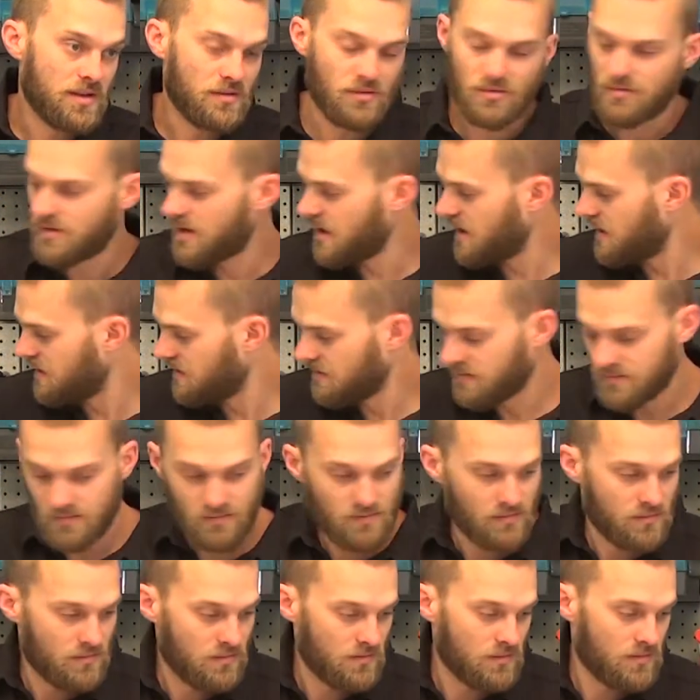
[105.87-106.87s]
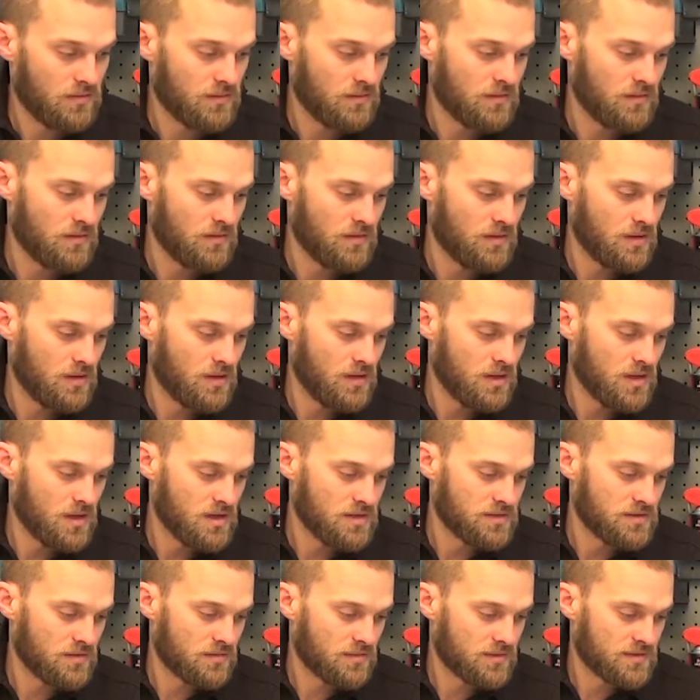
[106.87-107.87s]
already,
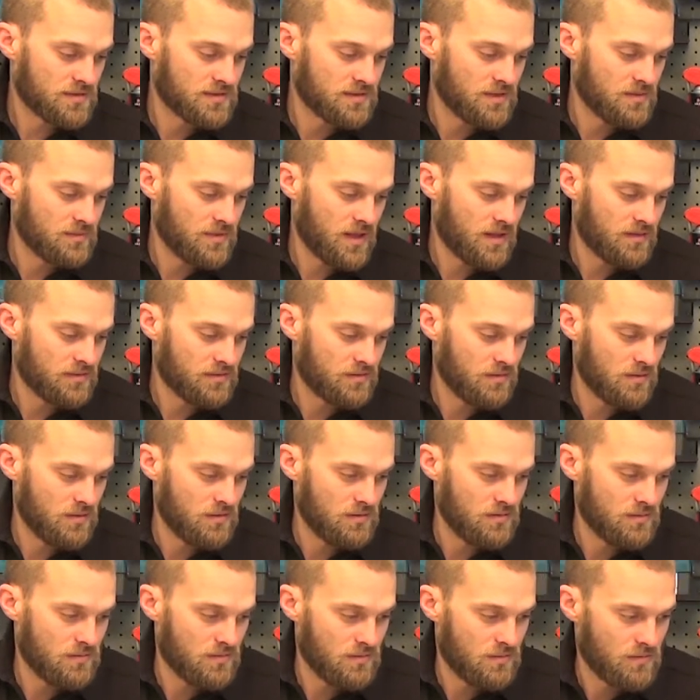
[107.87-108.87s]
so I'm going to slip that through.